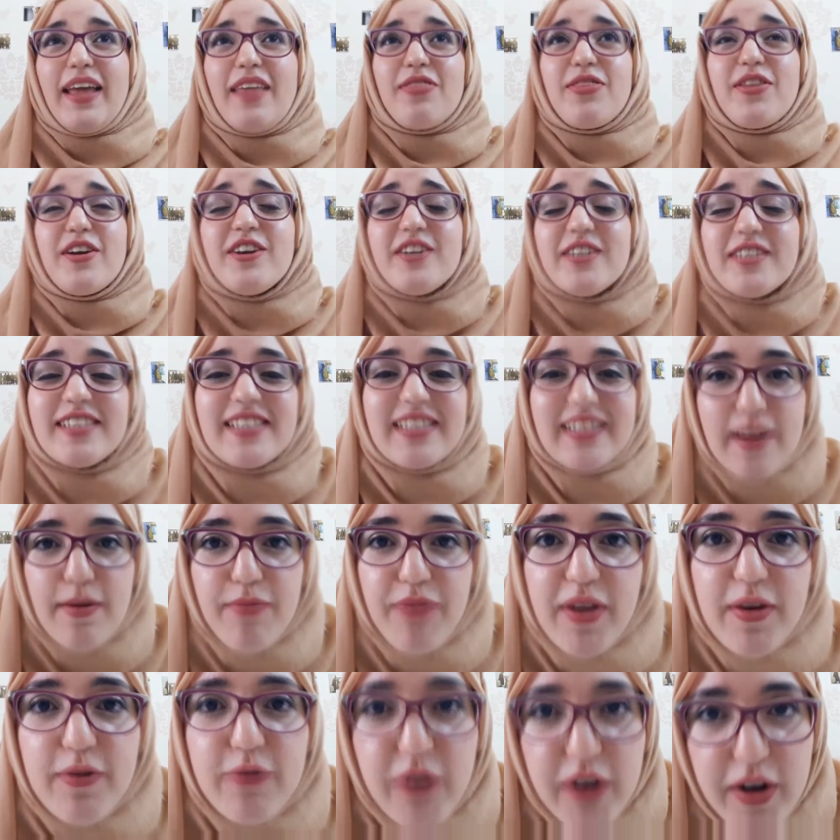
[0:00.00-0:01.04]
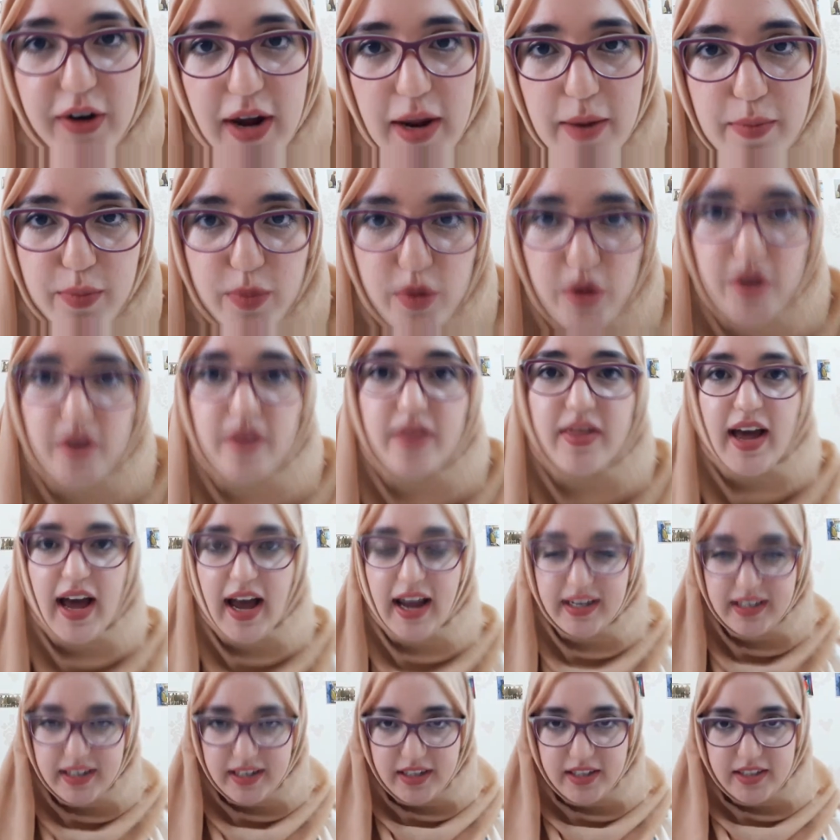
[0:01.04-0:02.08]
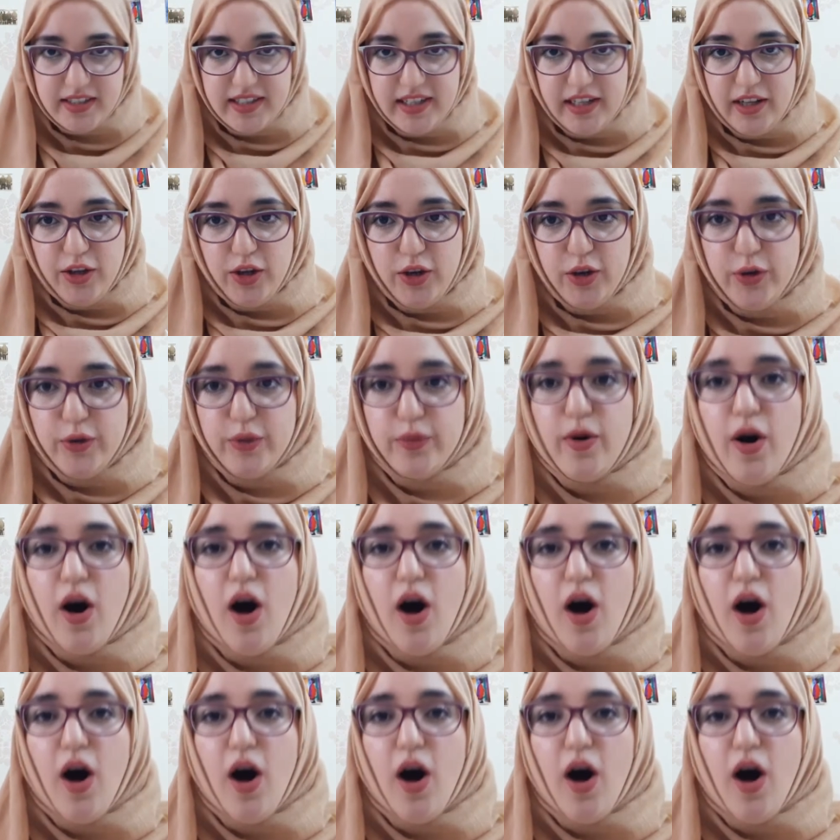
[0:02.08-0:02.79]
There's something very important that I didn't tell you.